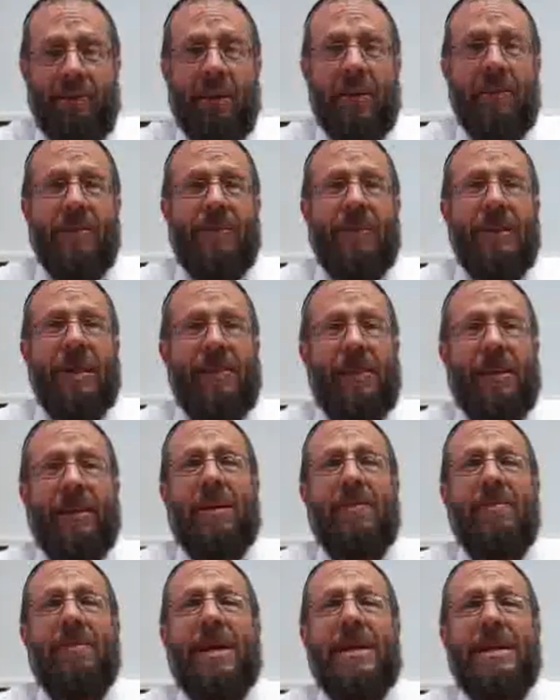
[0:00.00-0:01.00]
but I'm speaking about
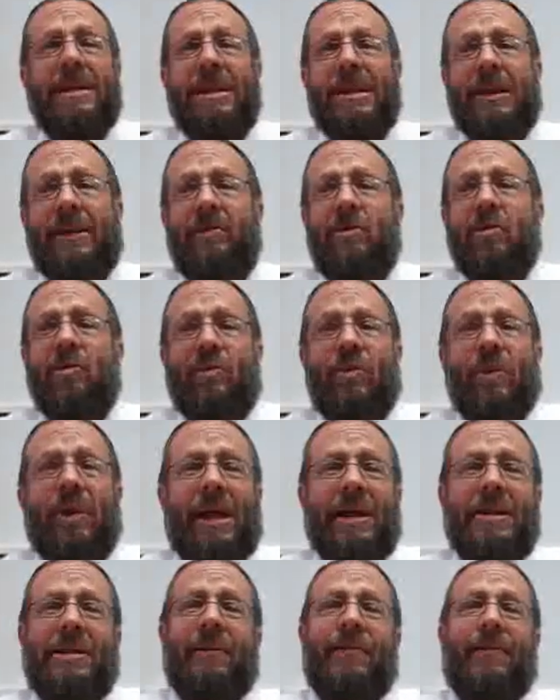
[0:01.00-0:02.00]
the mainstay of Jewish
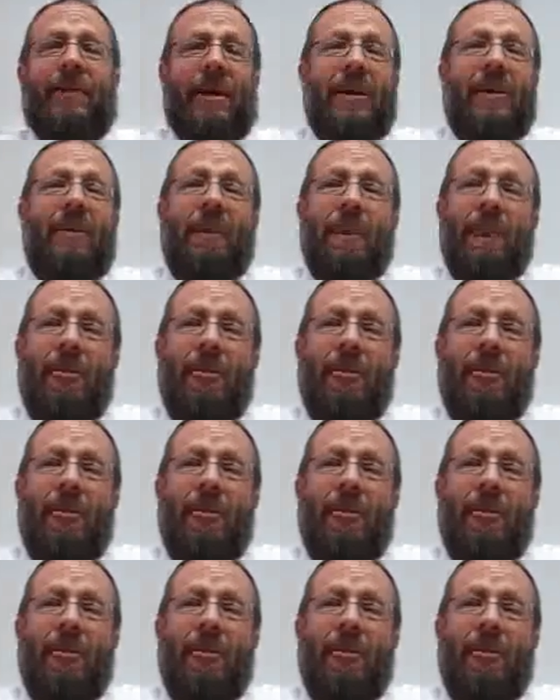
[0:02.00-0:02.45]
philosophy.